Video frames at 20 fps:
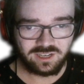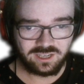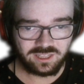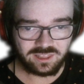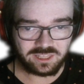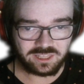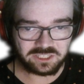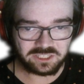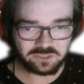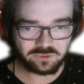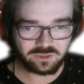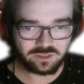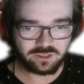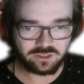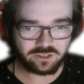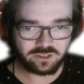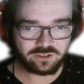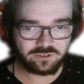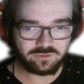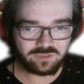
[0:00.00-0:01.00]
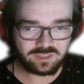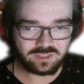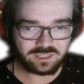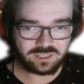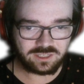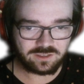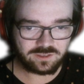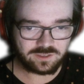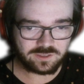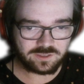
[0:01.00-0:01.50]
They do a lot of
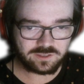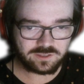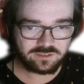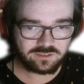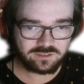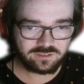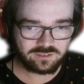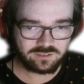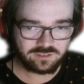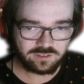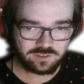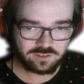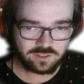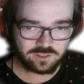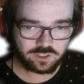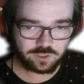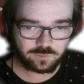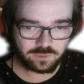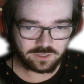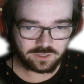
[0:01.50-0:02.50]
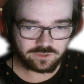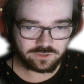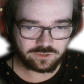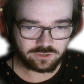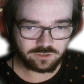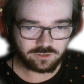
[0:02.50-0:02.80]
these special